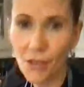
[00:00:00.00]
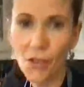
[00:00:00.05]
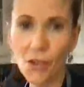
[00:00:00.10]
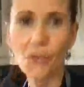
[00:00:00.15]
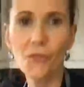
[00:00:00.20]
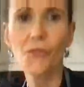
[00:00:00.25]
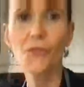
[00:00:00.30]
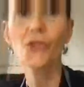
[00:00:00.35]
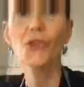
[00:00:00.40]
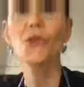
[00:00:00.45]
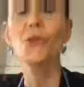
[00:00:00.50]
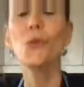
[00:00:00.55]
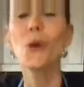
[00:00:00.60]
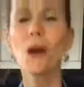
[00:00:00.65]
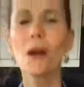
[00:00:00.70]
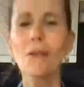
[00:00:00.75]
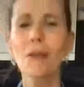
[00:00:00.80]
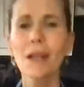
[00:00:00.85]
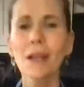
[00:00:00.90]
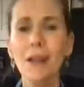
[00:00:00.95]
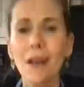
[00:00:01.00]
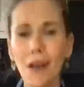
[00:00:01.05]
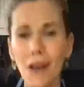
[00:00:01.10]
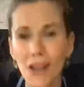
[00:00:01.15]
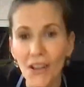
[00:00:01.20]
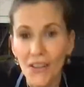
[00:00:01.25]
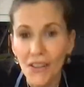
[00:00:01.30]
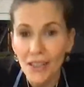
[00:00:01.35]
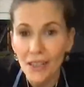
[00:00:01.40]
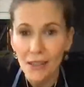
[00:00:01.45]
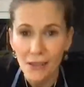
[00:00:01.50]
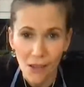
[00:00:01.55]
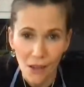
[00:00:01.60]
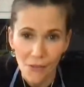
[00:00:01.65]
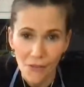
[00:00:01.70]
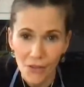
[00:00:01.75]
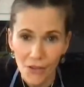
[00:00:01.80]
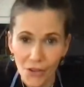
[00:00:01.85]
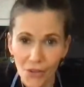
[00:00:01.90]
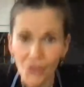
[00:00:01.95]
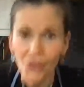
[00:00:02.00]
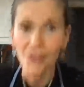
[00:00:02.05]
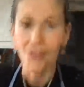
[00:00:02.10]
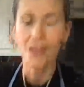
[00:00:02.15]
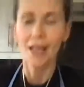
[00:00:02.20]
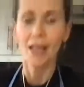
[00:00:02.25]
If you are a garlic lover,